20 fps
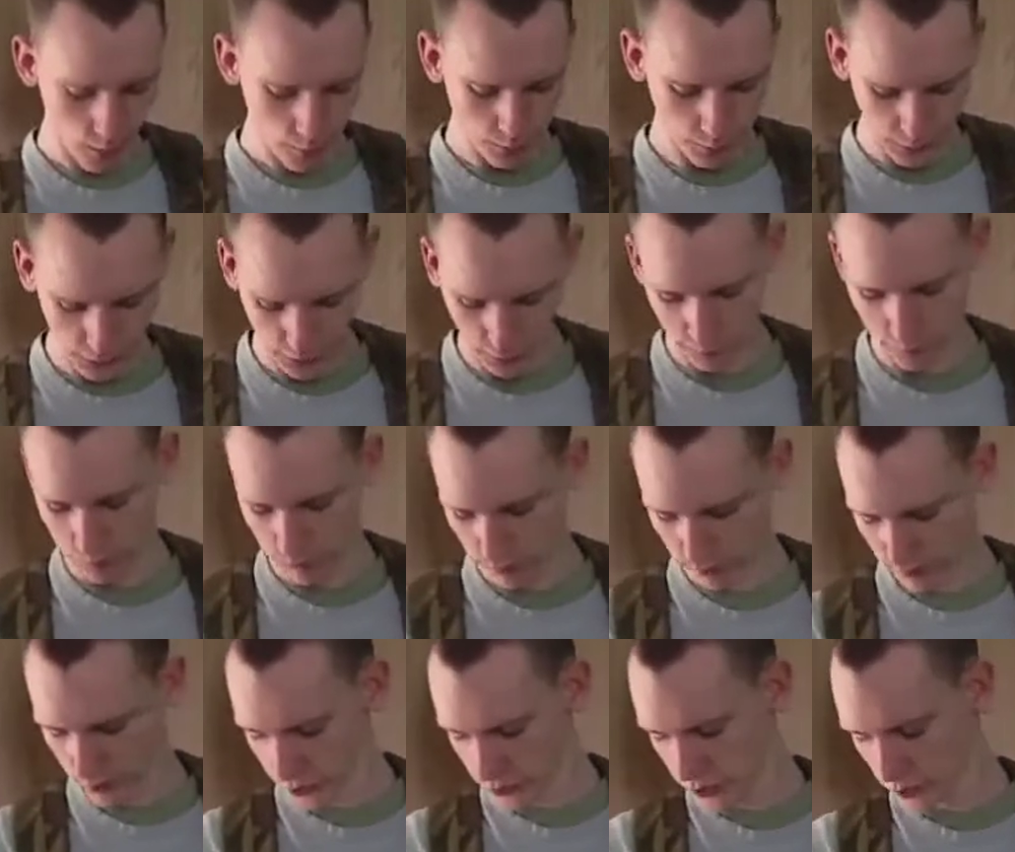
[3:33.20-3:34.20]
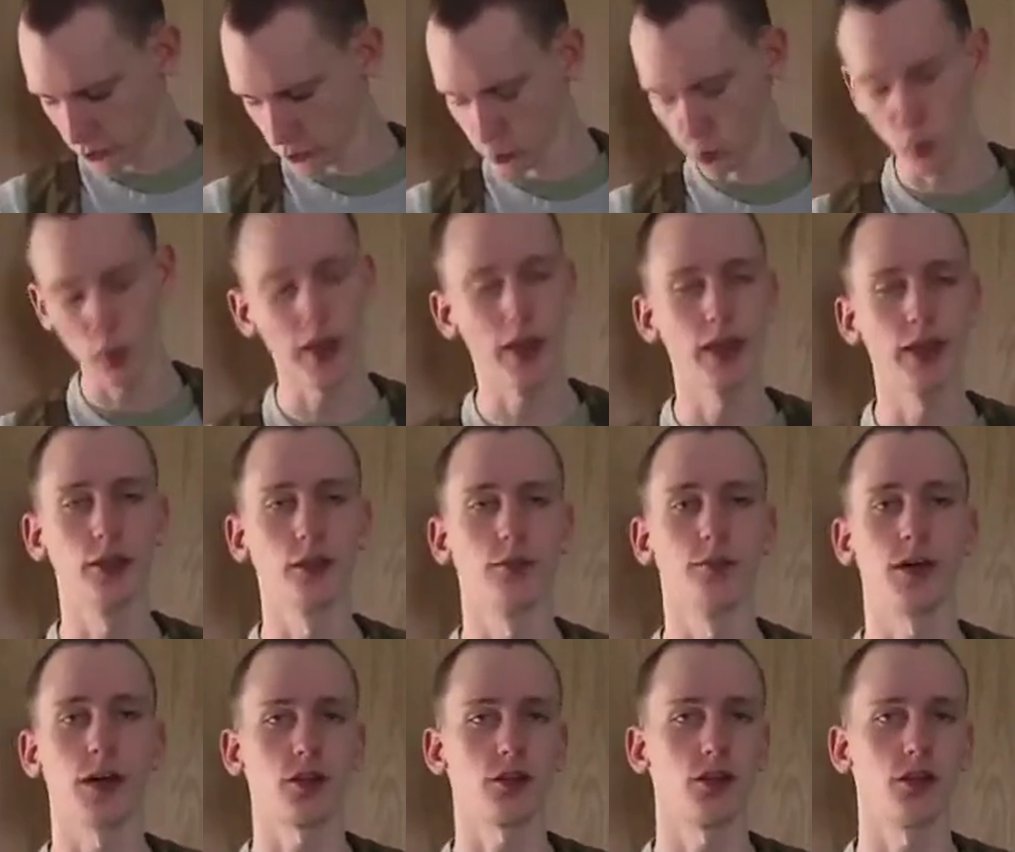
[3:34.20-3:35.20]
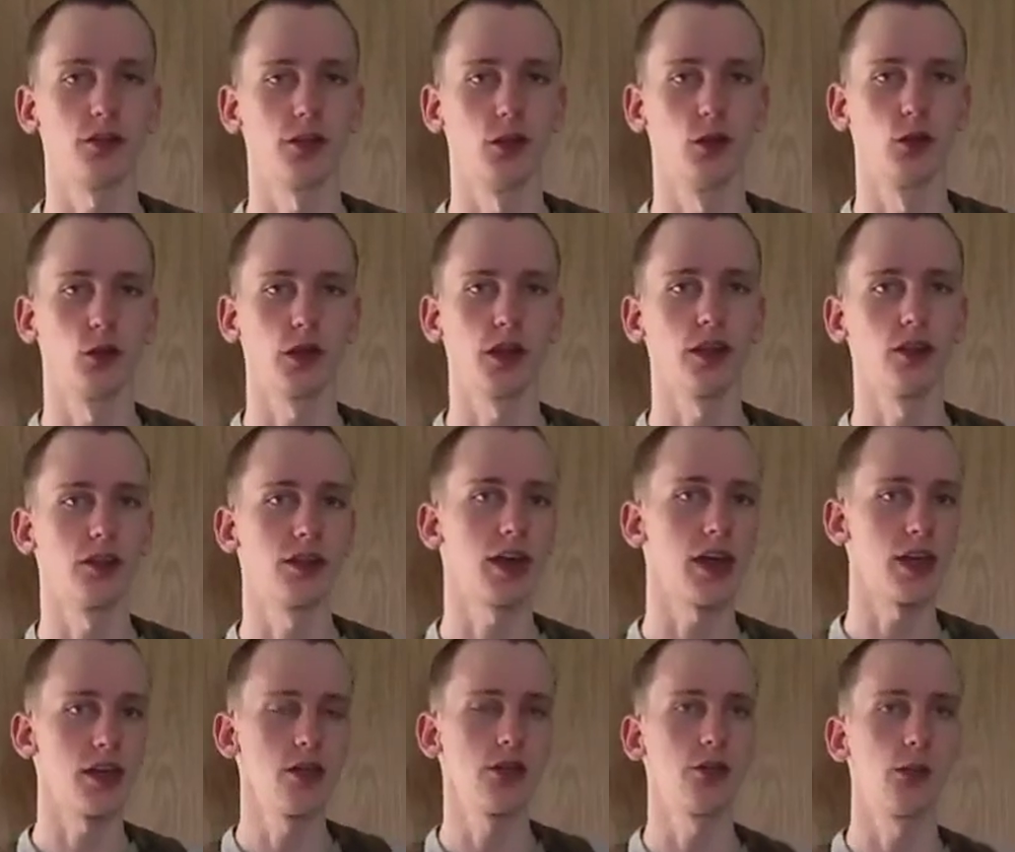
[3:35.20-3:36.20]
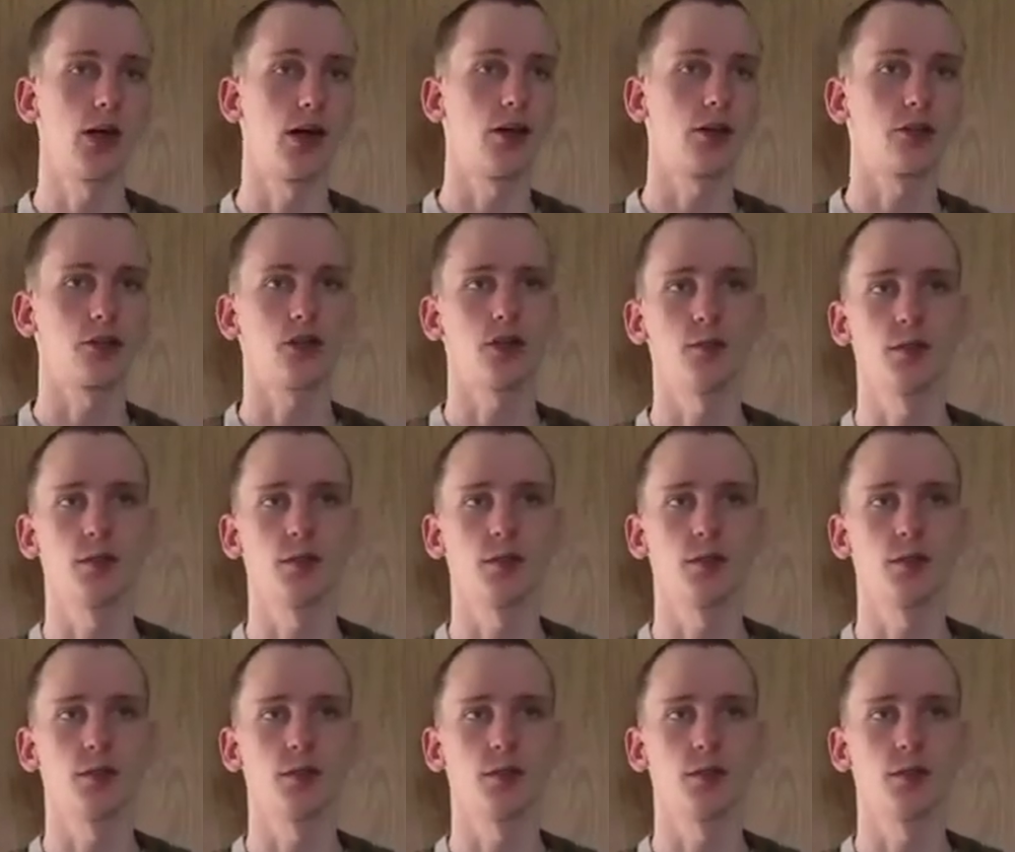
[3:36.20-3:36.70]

But this is a really good vest if you're looking to get into archery.